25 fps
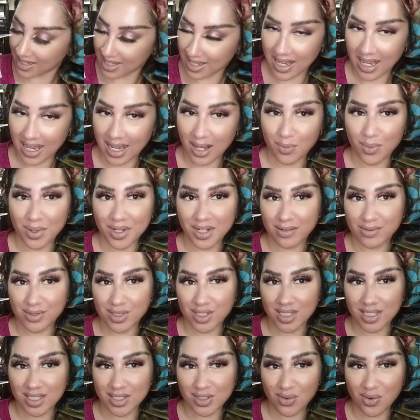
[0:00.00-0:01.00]
I wonder if
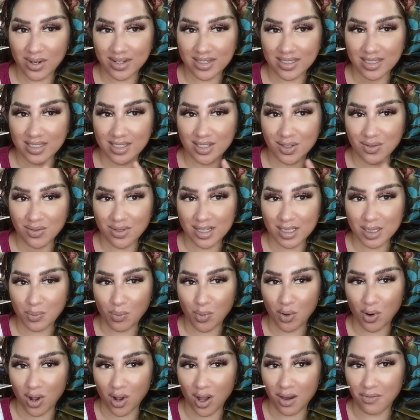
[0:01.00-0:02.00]
she's going to do this more
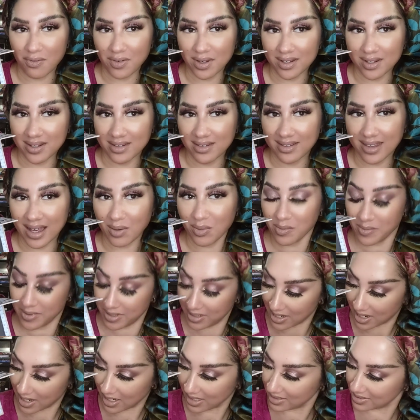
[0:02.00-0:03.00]
often. That would be
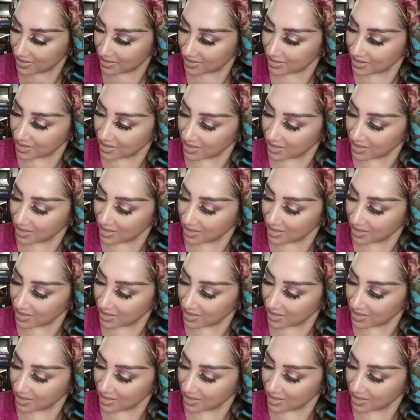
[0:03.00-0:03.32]
nice.